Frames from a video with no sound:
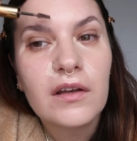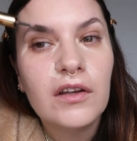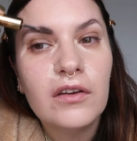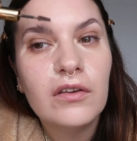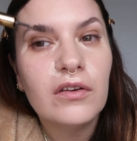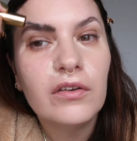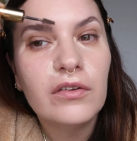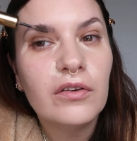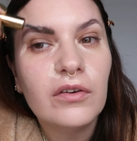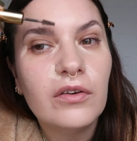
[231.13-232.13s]

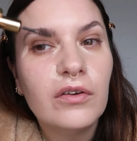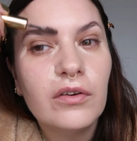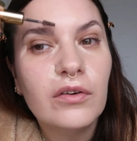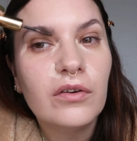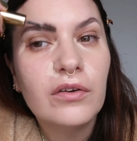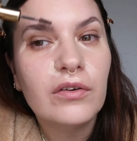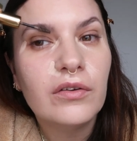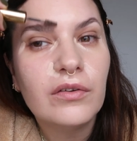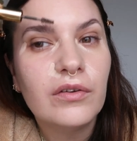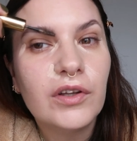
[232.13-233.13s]
you
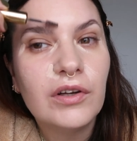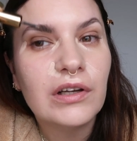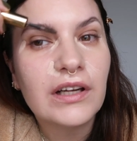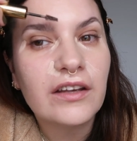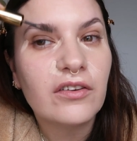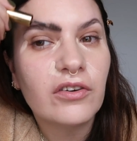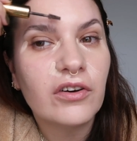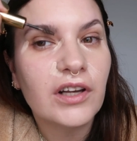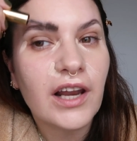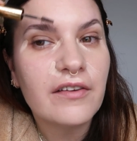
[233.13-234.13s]
look like you've
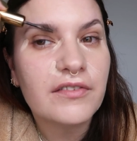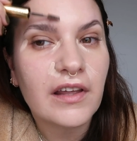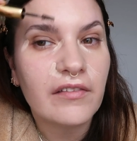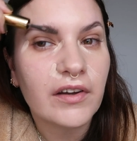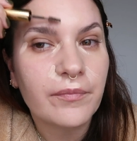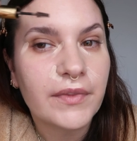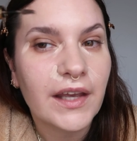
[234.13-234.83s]
got your life together.